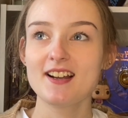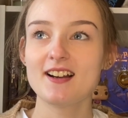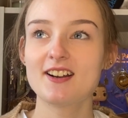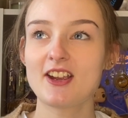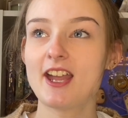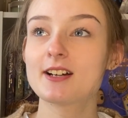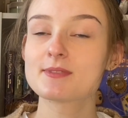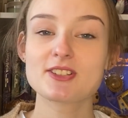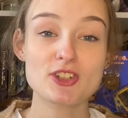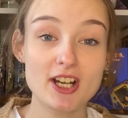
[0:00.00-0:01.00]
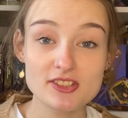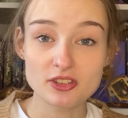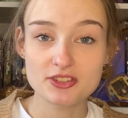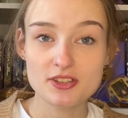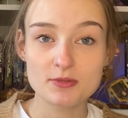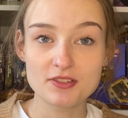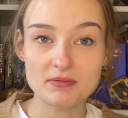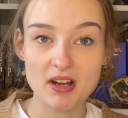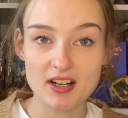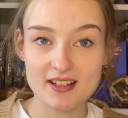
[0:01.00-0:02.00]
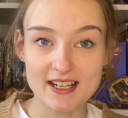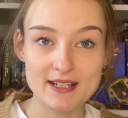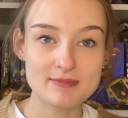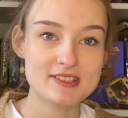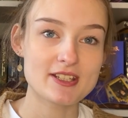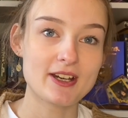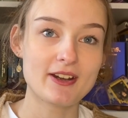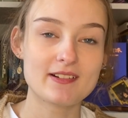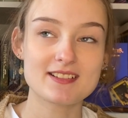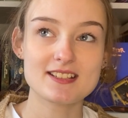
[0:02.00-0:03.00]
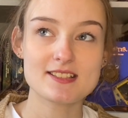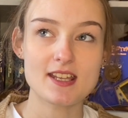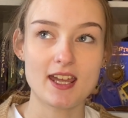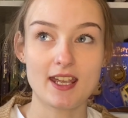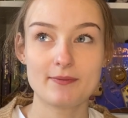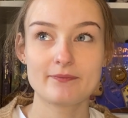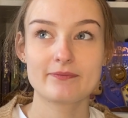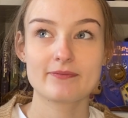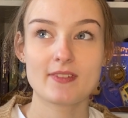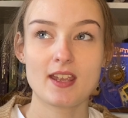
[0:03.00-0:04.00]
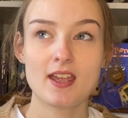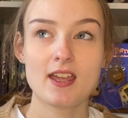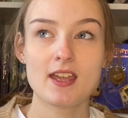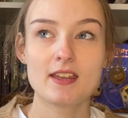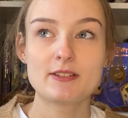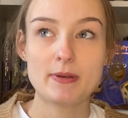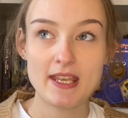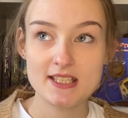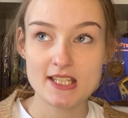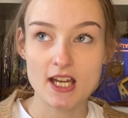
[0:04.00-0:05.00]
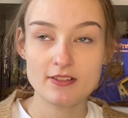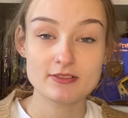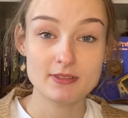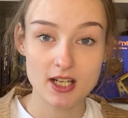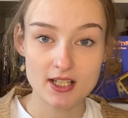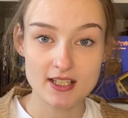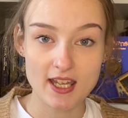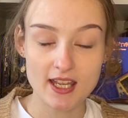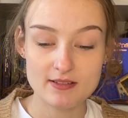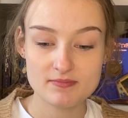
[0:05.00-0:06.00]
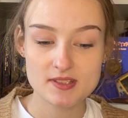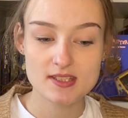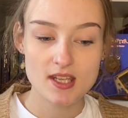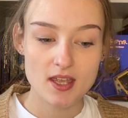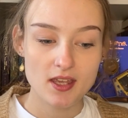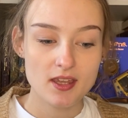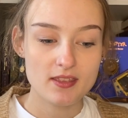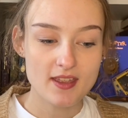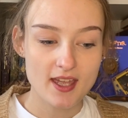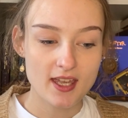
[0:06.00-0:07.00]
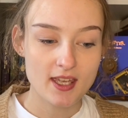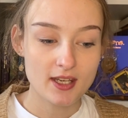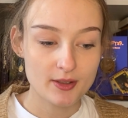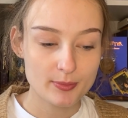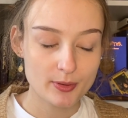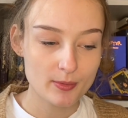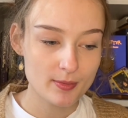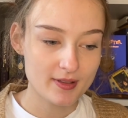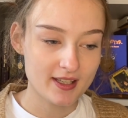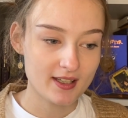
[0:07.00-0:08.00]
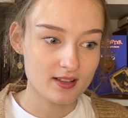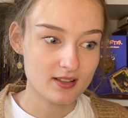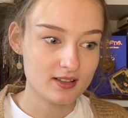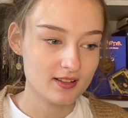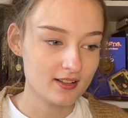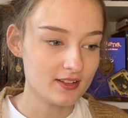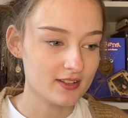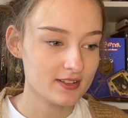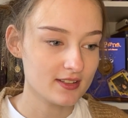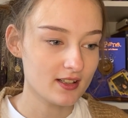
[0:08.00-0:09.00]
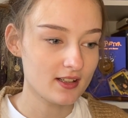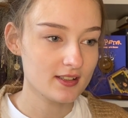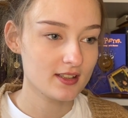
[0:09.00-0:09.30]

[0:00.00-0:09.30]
Okay, I'm going to try and not do them all from The Hunger Games, so I'm going to say Peter from The Hunger Games, then probably, oh god, this is hard.